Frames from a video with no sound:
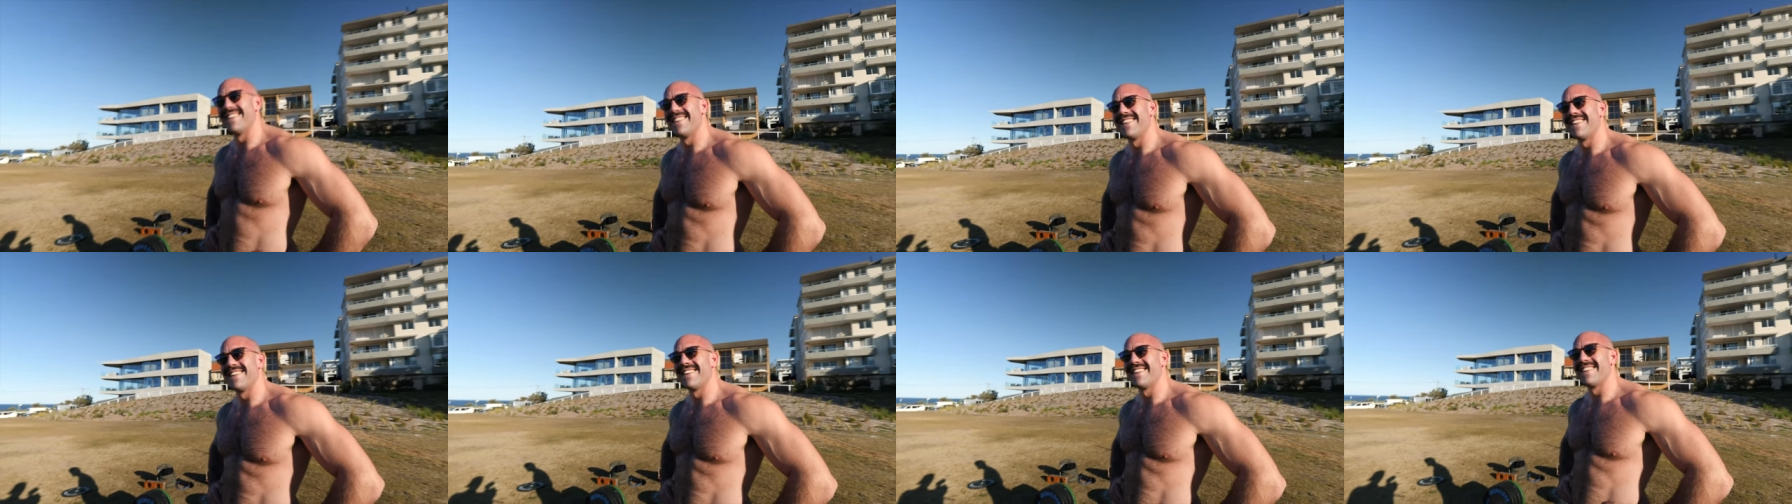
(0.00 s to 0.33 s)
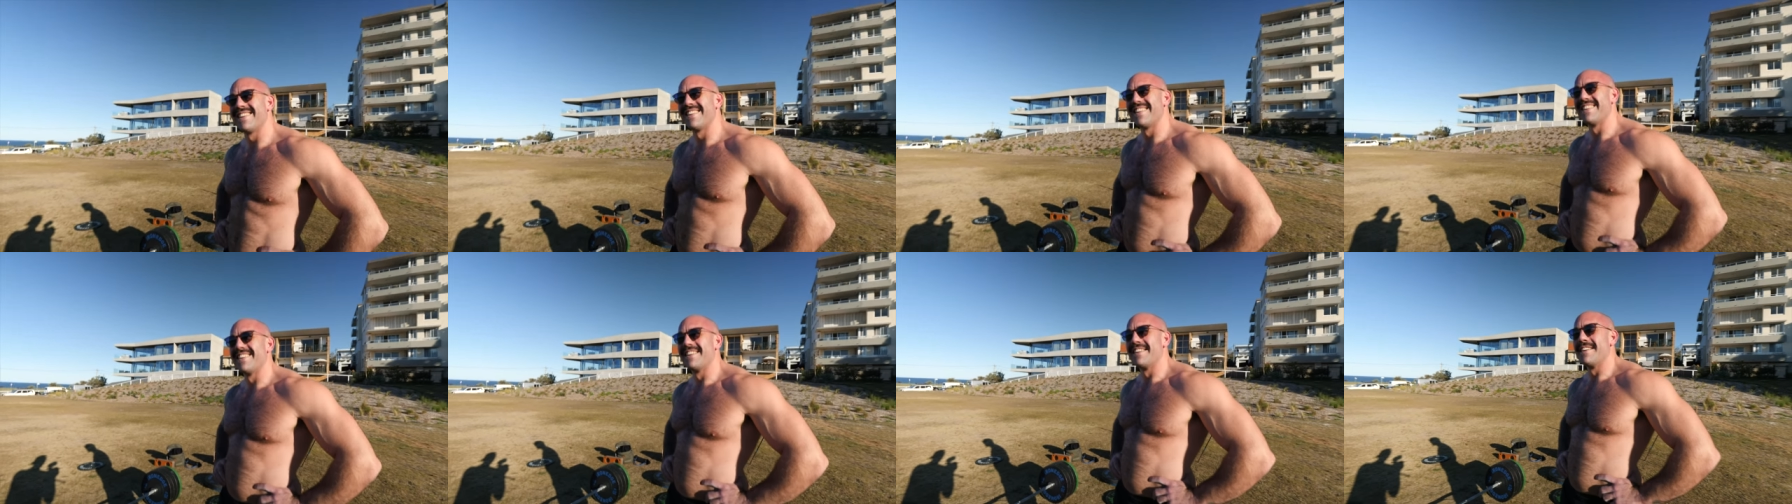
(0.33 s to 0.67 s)
an
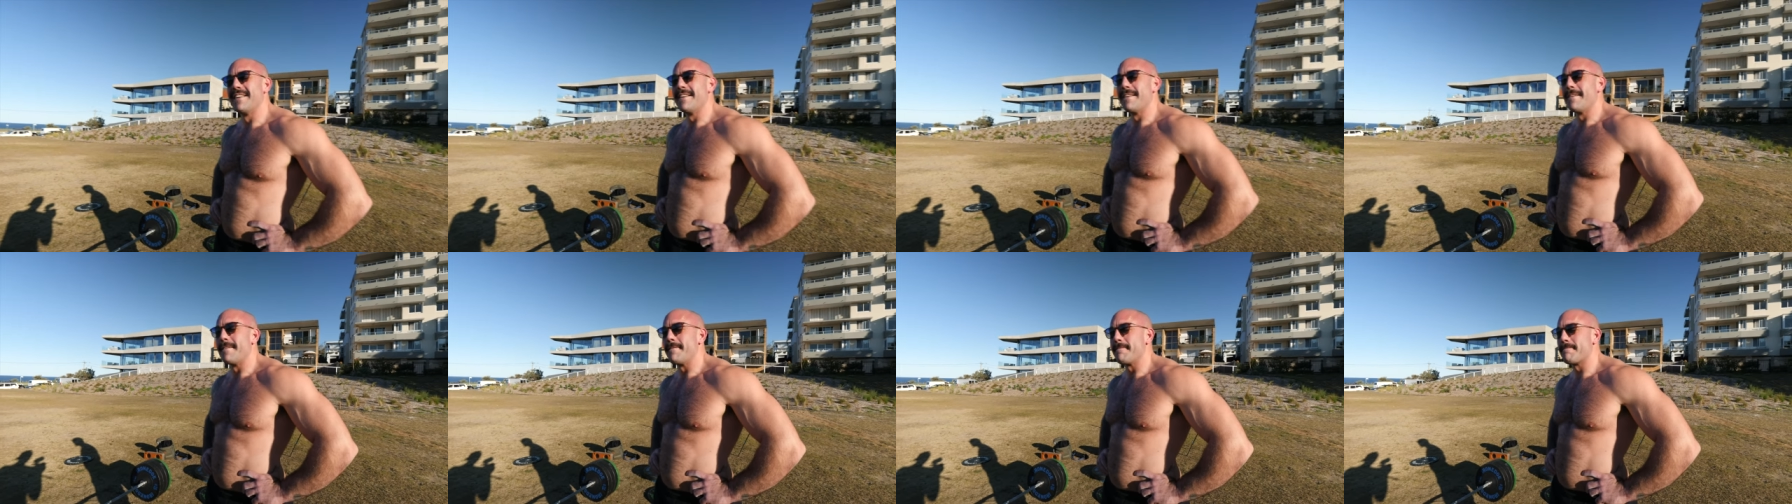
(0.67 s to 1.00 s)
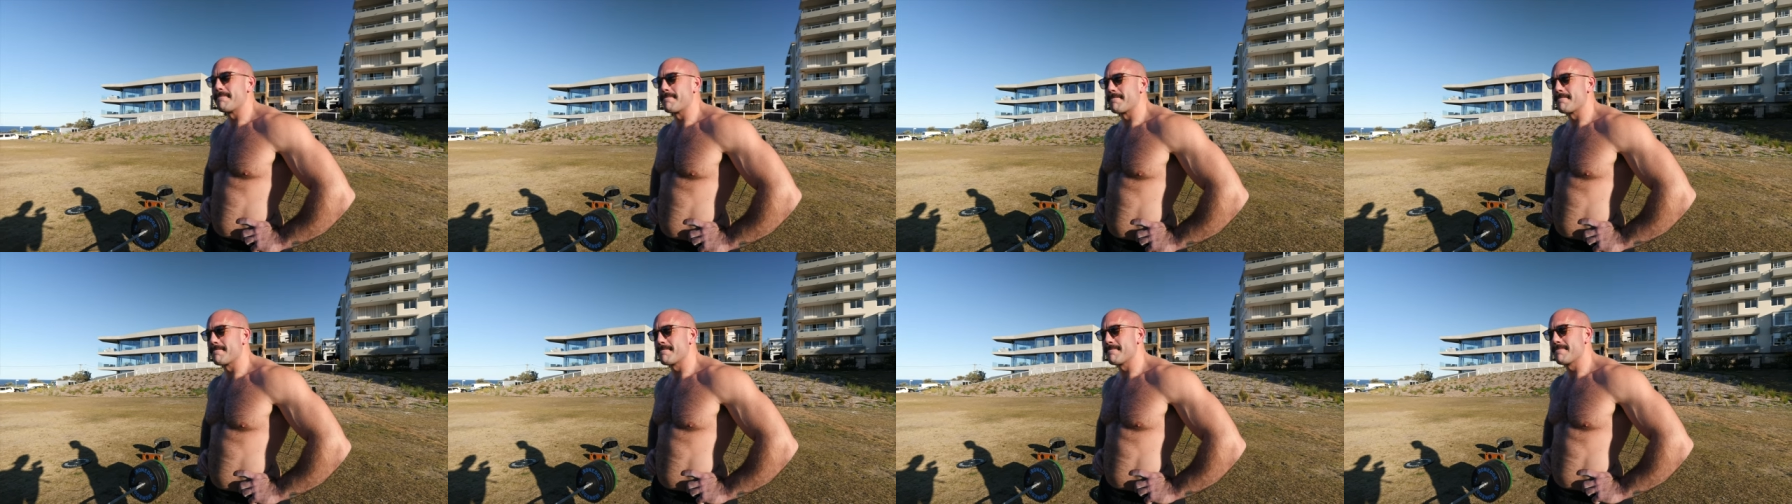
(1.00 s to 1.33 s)
instructional after they've
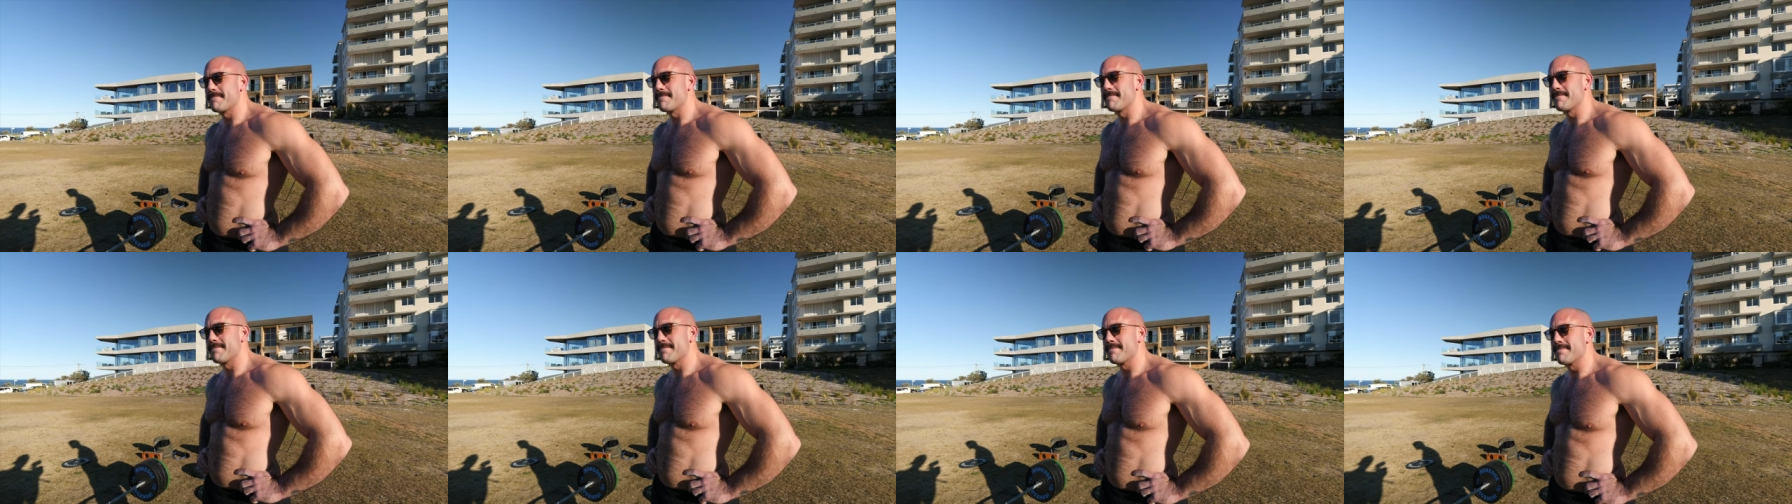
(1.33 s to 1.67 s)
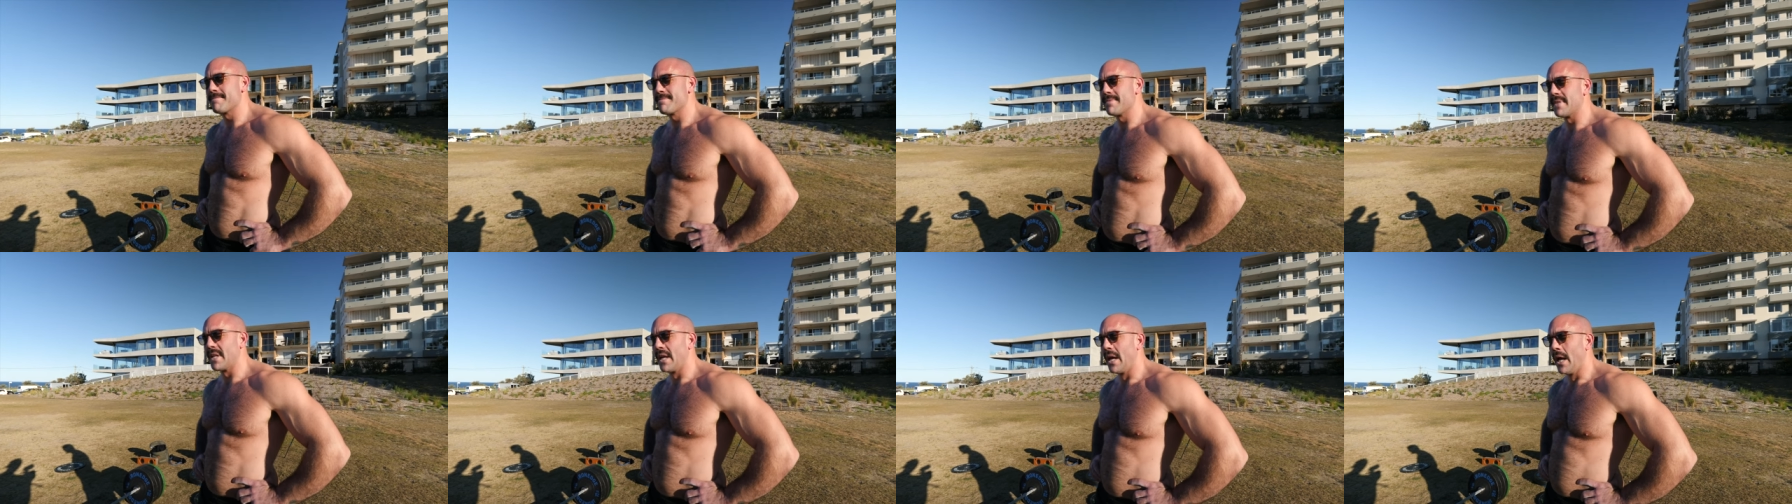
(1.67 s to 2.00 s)
done a couple of
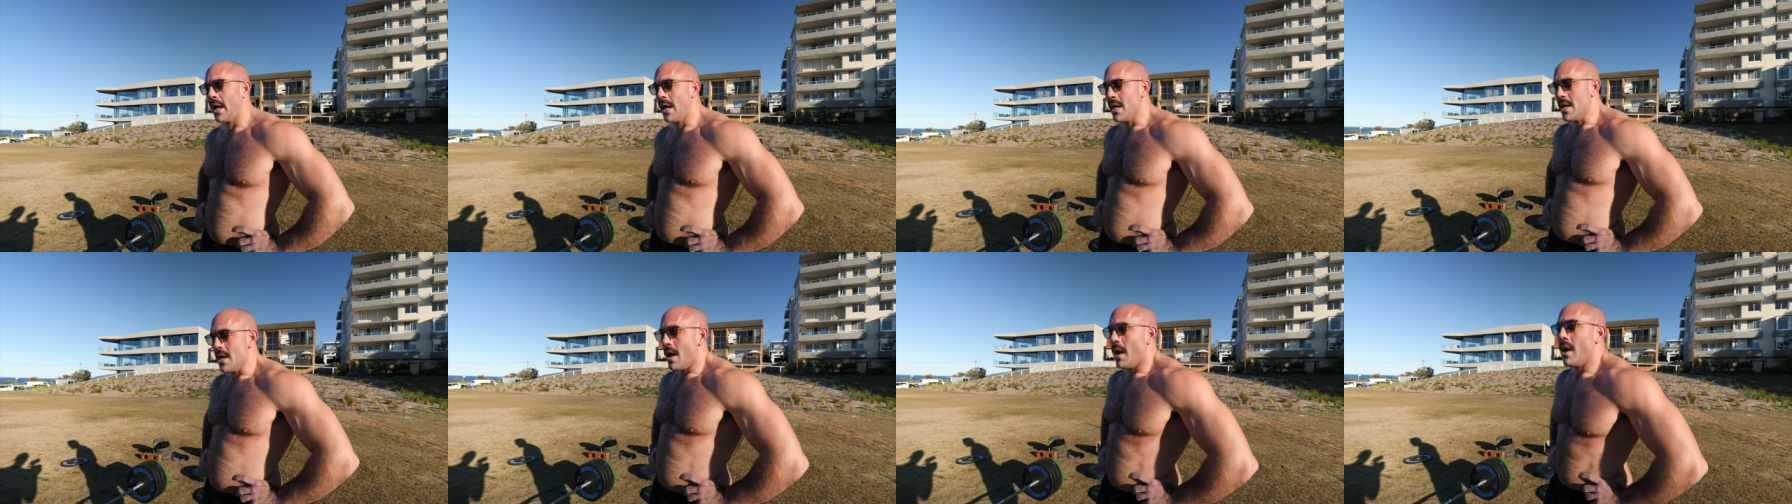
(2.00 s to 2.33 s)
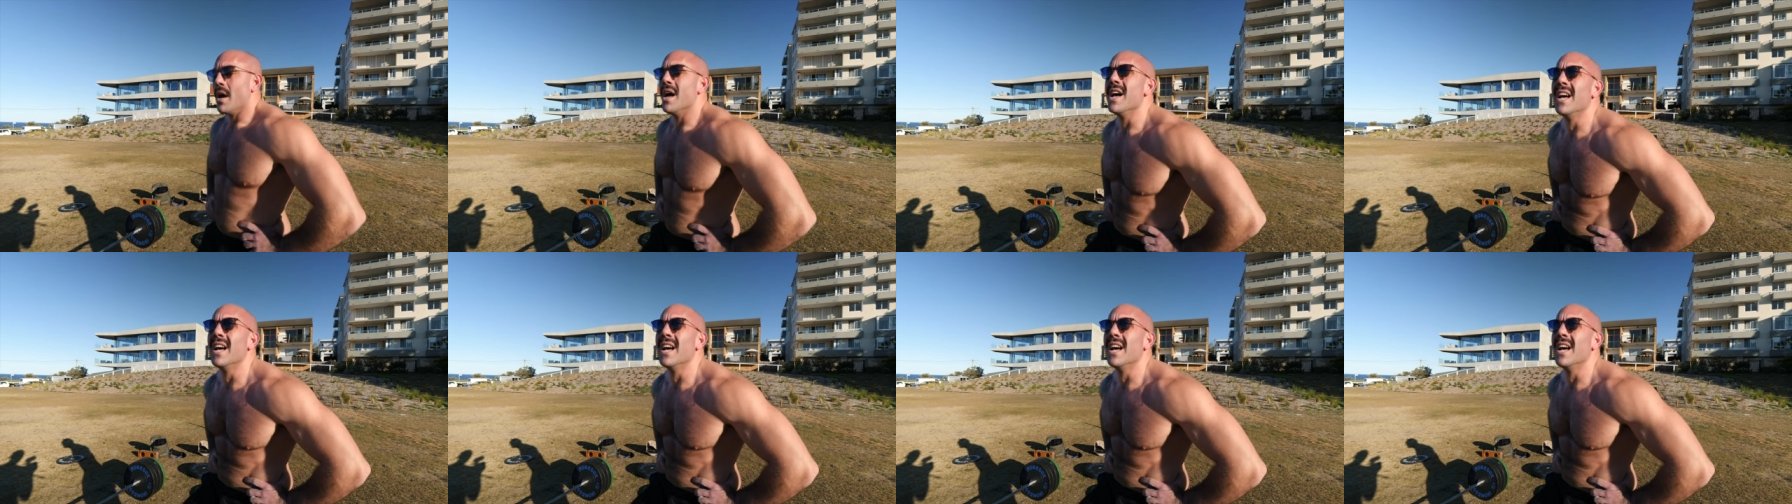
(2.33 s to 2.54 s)
squats and they're just